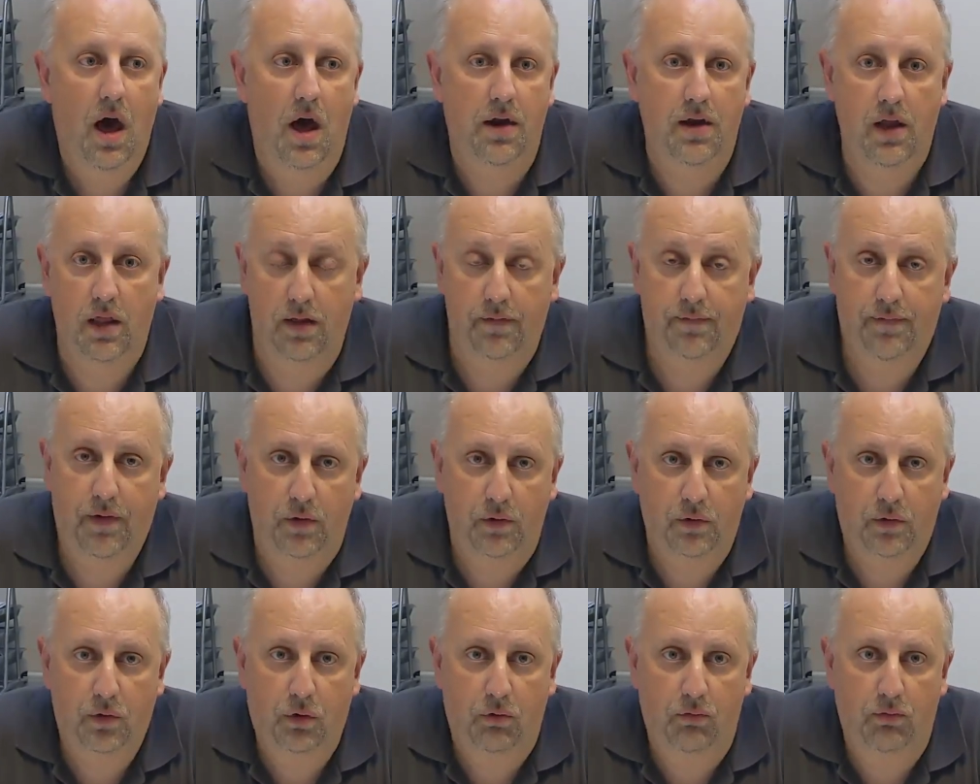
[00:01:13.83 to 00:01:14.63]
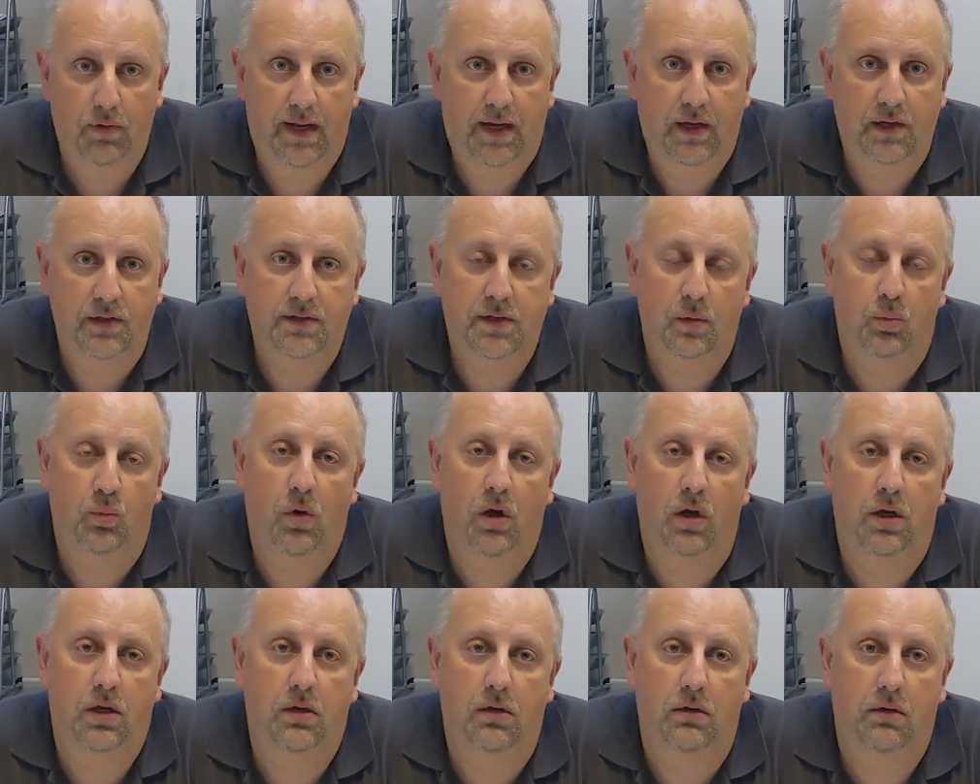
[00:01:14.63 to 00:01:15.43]
another phone call rings, and
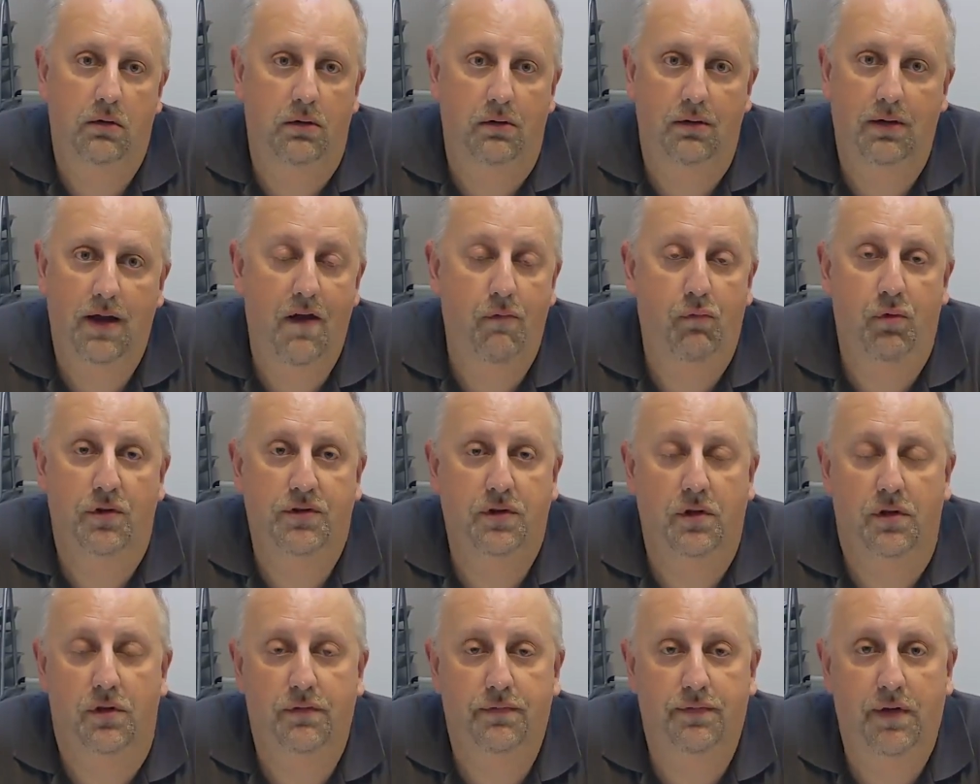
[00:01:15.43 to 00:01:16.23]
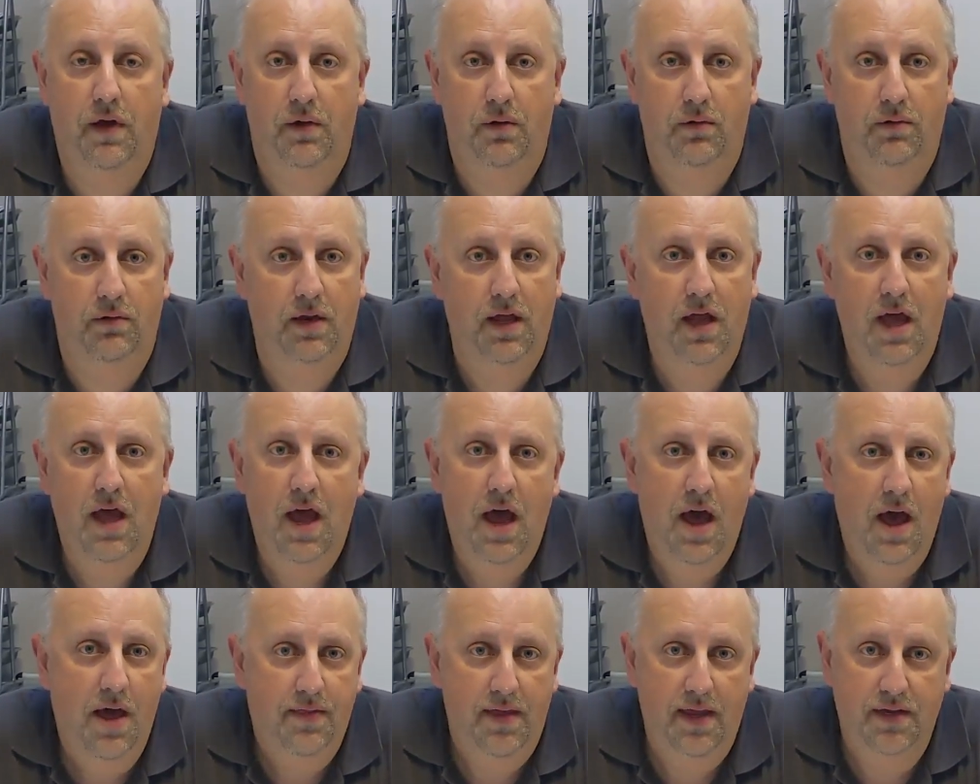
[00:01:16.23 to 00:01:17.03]
while everyone's on the phone,
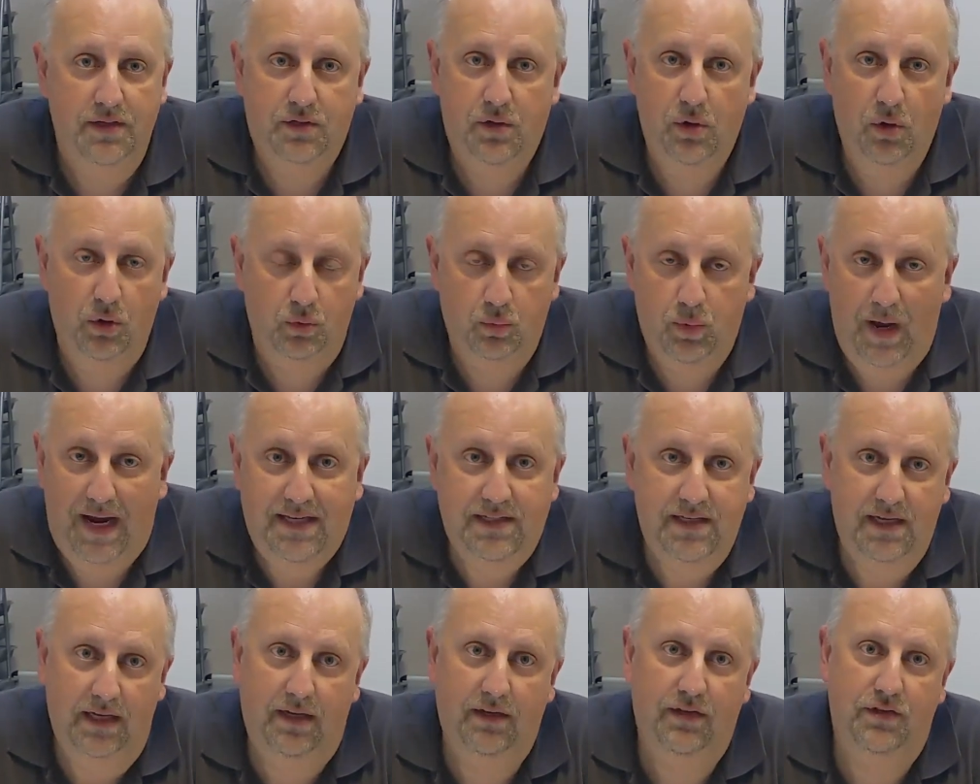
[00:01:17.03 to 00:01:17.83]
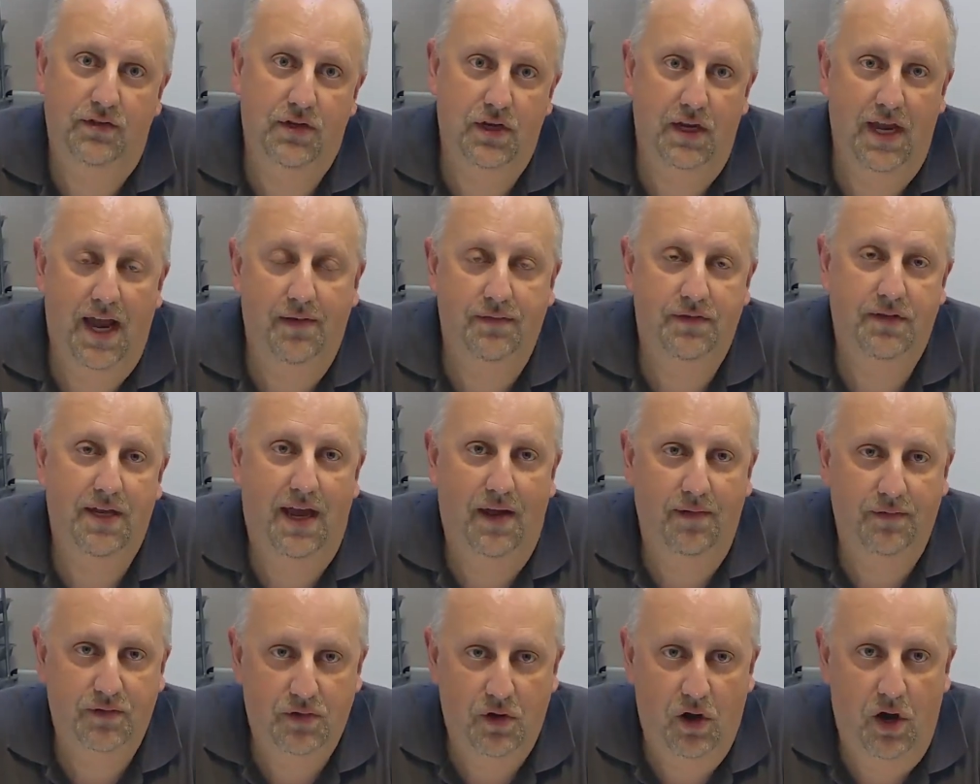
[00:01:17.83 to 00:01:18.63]
there's calls waiting, so you have to
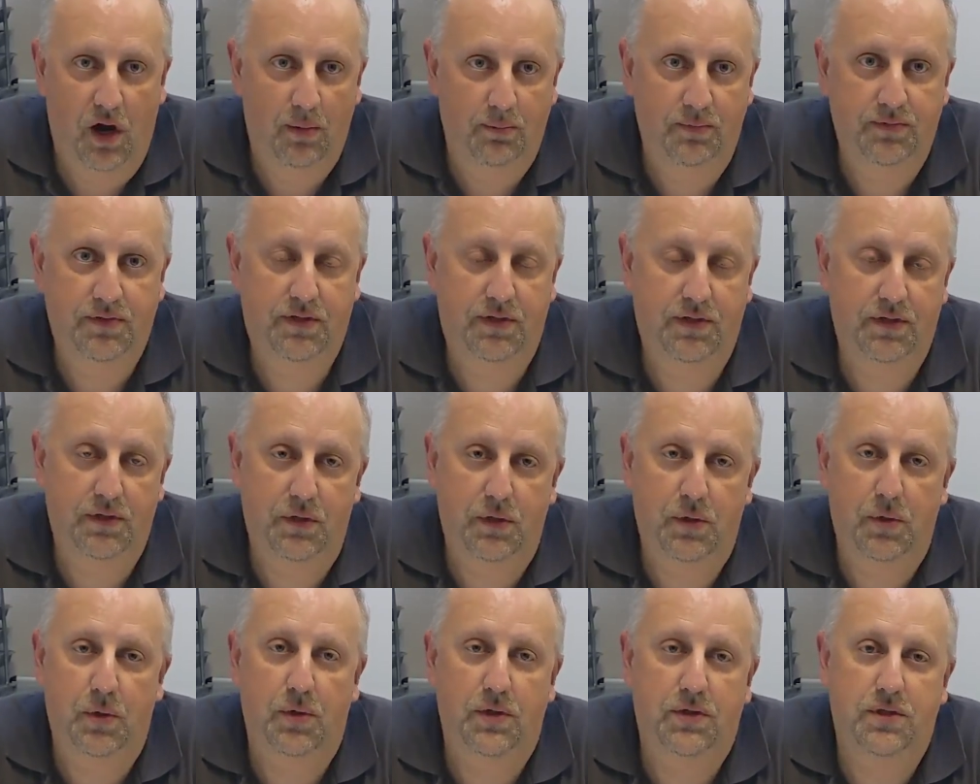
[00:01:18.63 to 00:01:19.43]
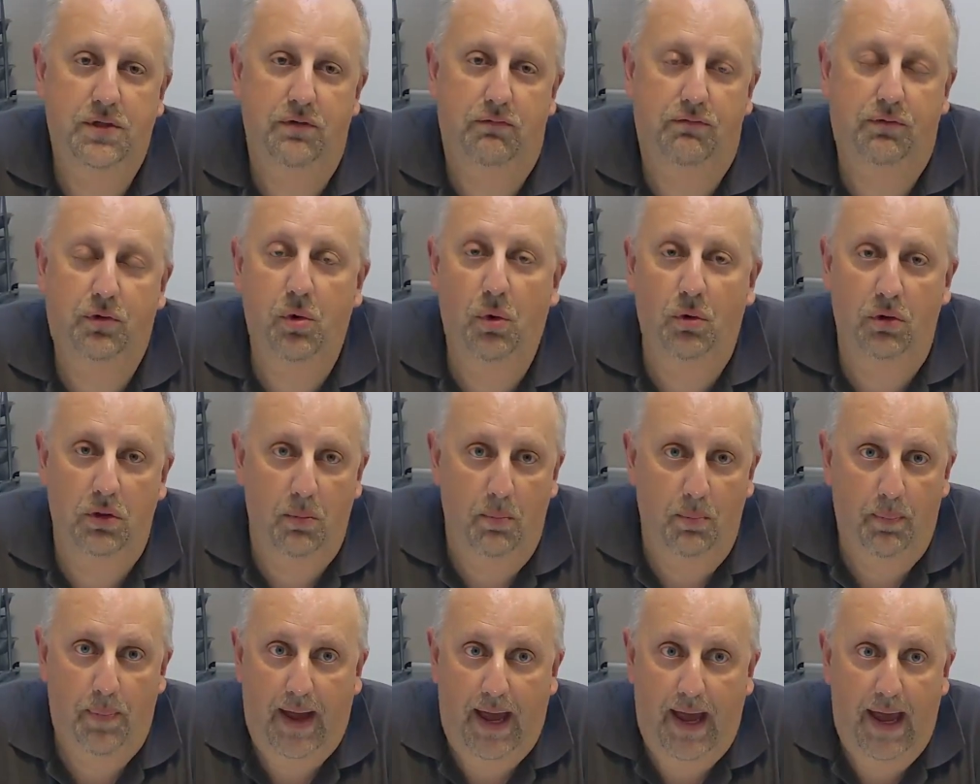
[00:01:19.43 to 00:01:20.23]
have time to call
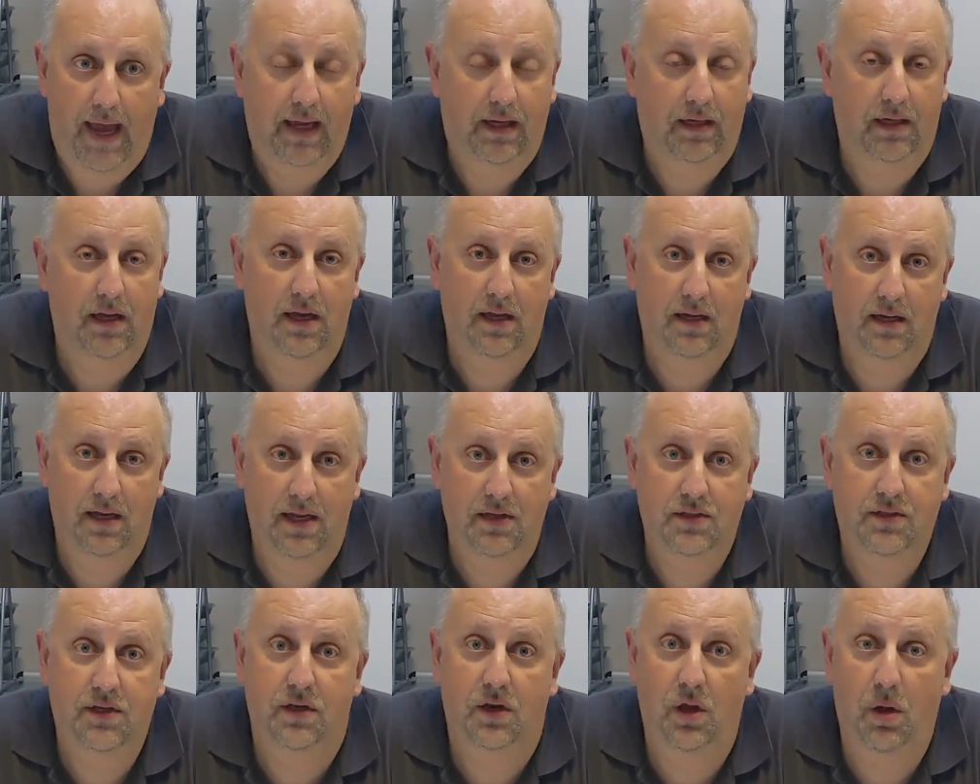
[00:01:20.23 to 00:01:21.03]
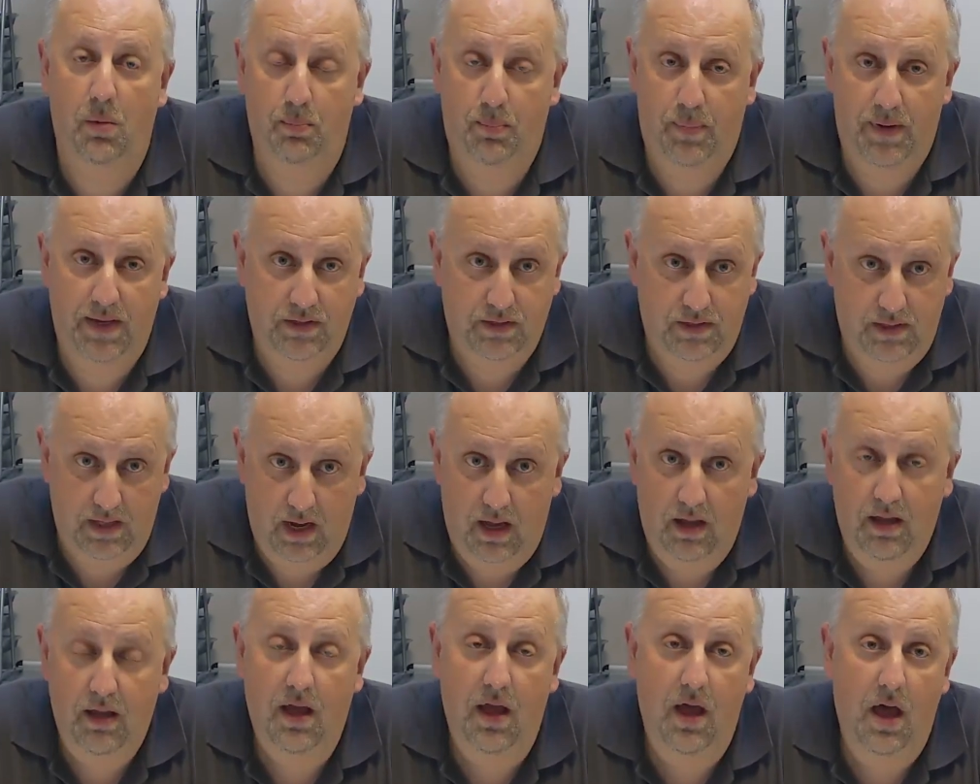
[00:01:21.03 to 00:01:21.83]
them back, and it's a lot
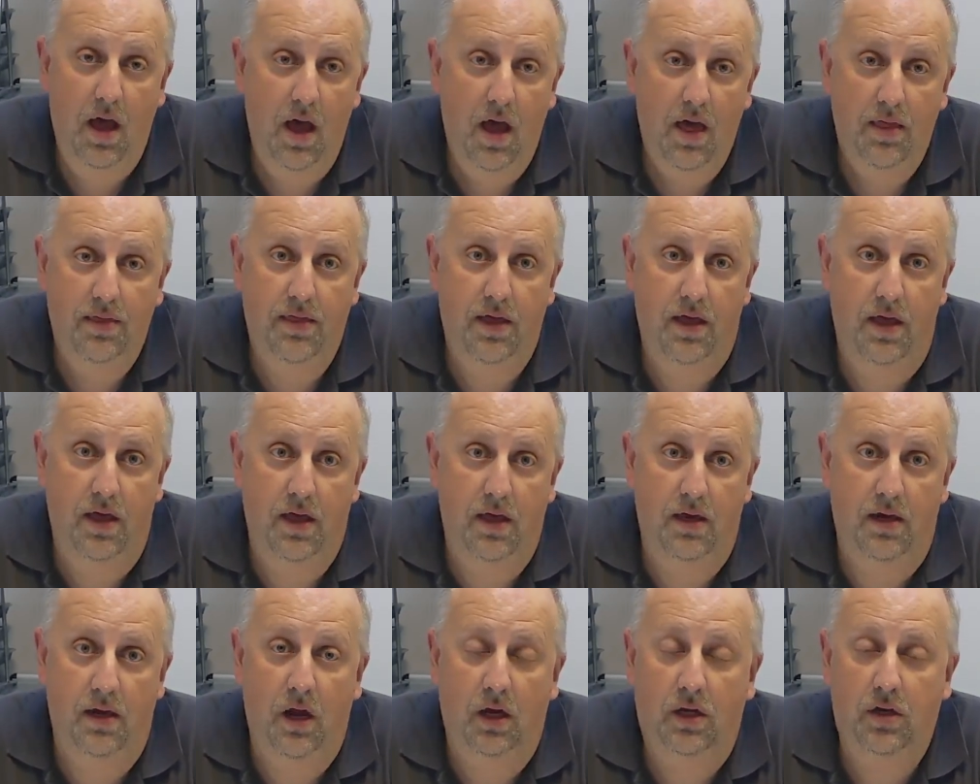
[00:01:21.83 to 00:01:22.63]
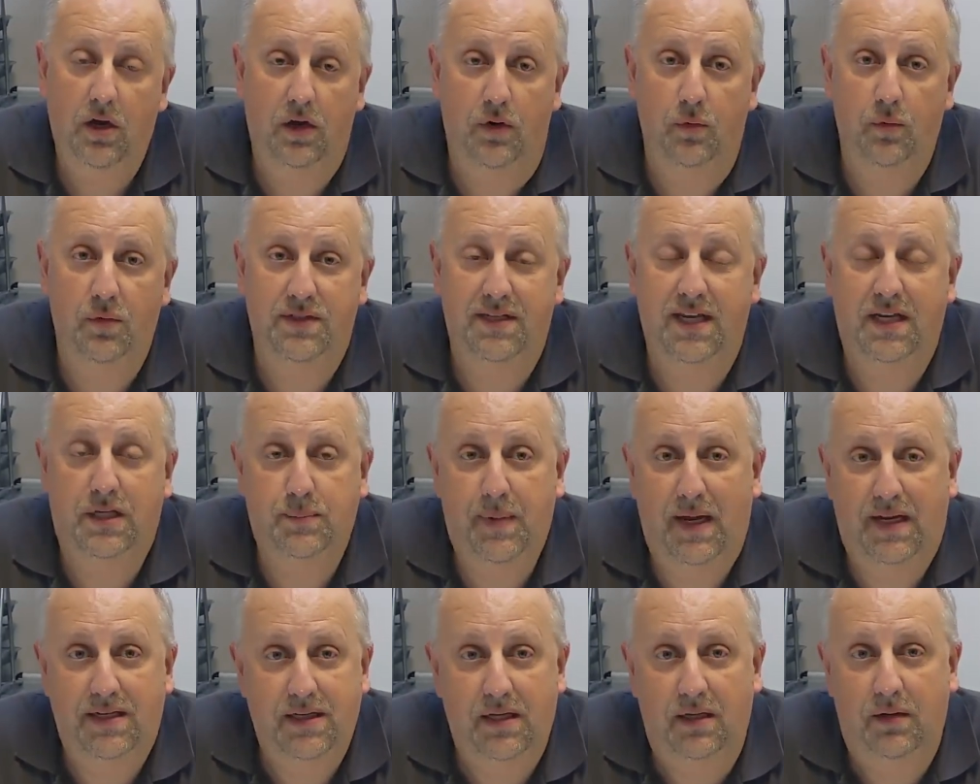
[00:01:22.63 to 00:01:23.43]
busier than I kind of was
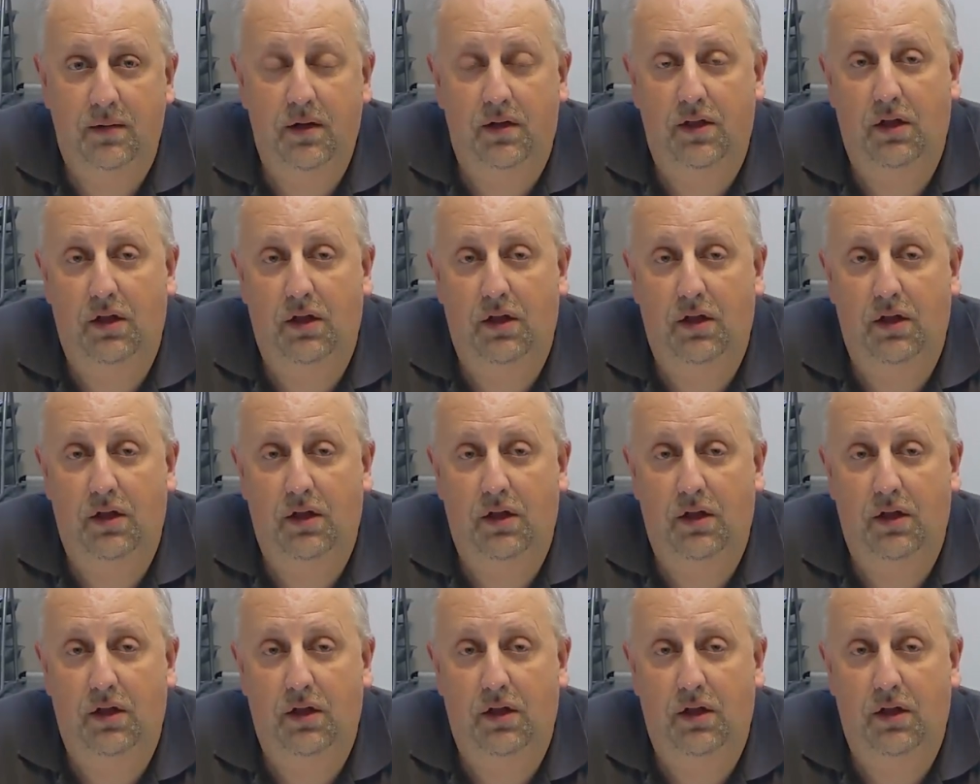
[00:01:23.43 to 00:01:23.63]
expecting.